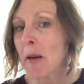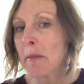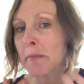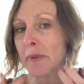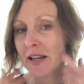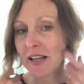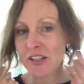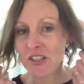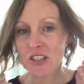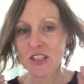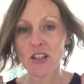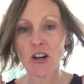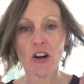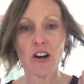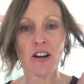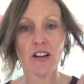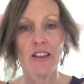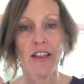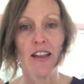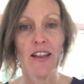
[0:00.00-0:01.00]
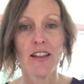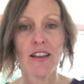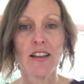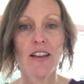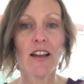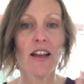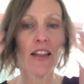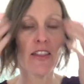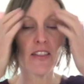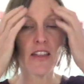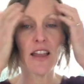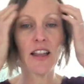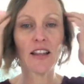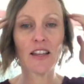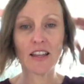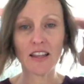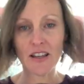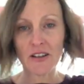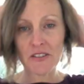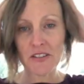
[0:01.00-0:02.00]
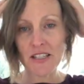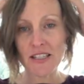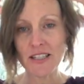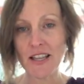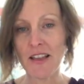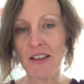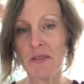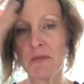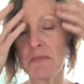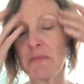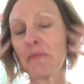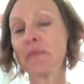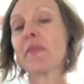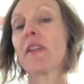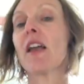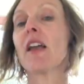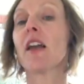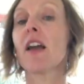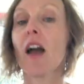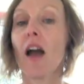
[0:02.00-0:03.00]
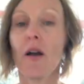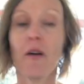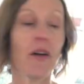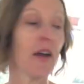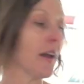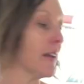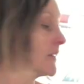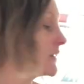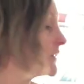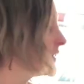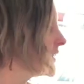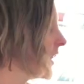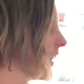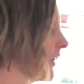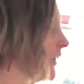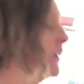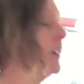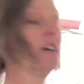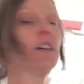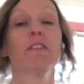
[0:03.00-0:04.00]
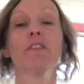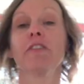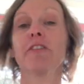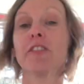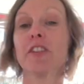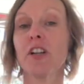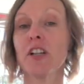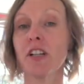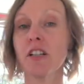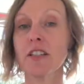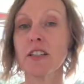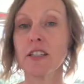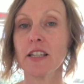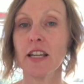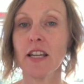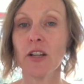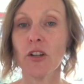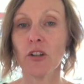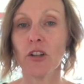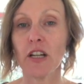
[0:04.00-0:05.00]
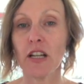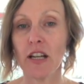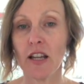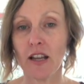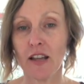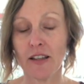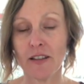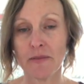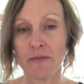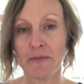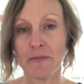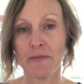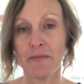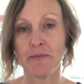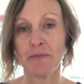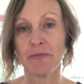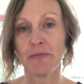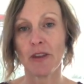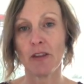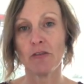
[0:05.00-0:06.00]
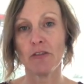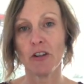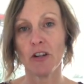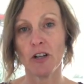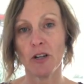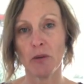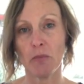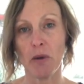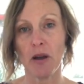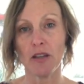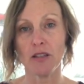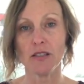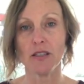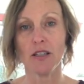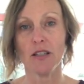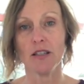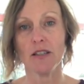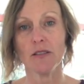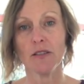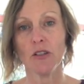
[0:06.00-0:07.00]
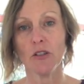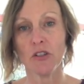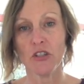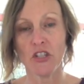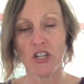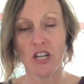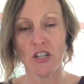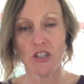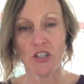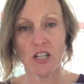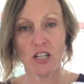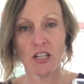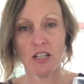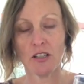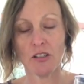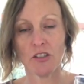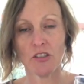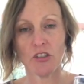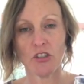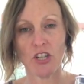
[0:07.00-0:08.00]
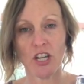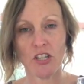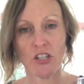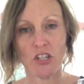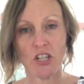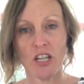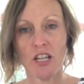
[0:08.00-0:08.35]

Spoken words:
but I just curl it and then you can't really tell. Okay, so first ingredient for your pasta con ceci